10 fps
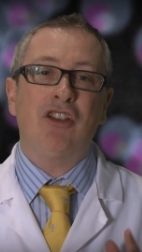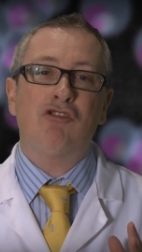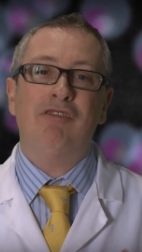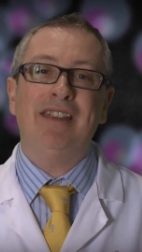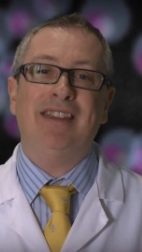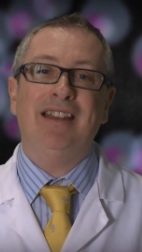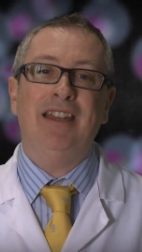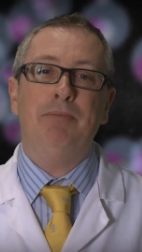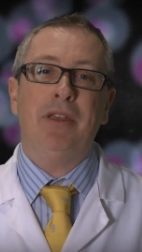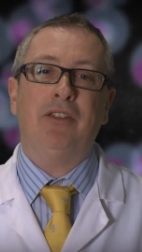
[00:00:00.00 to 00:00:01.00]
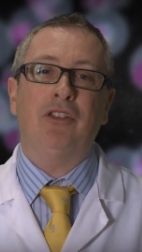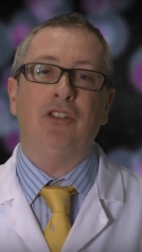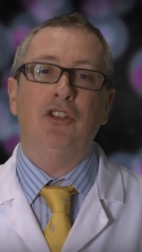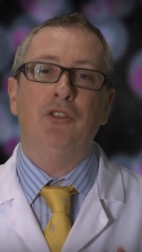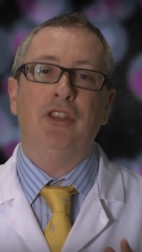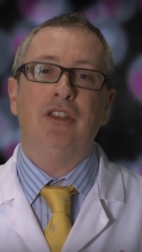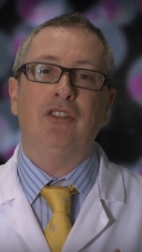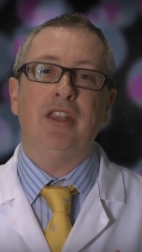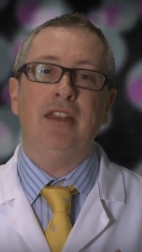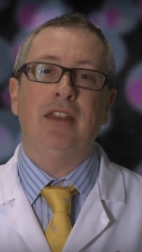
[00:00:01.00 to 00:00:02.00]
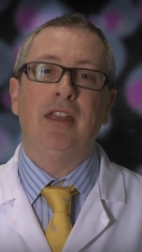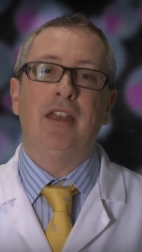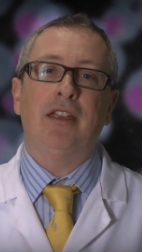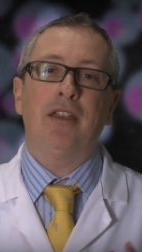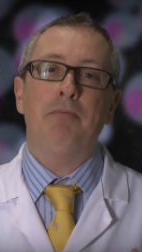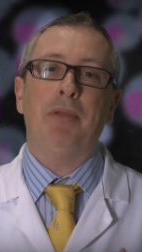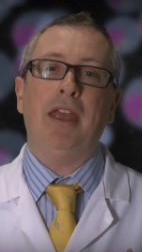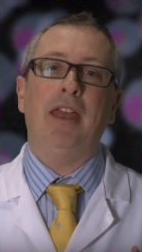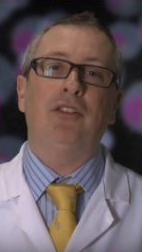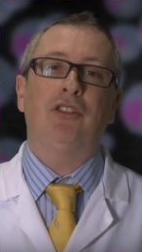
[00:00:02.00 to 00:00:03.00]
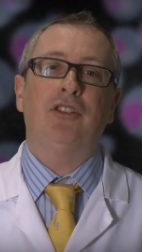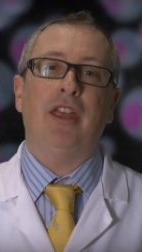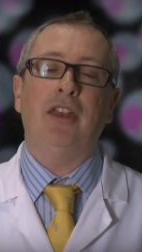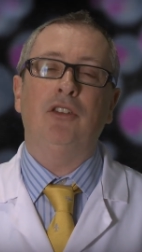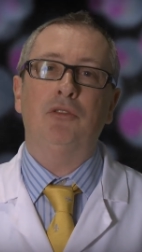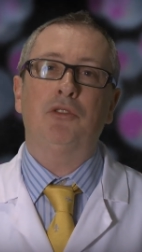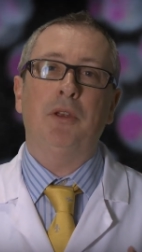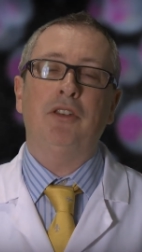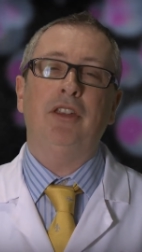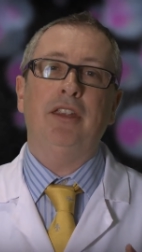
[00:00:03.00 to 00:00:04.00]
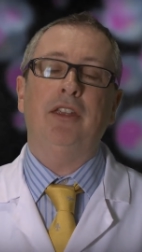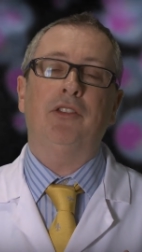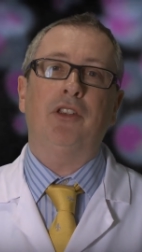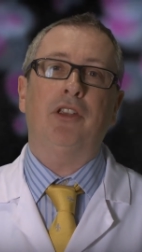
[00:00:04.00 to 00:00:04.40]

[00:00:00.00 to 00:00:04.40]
increasingly bitten using DEET compared to 10 or 20 years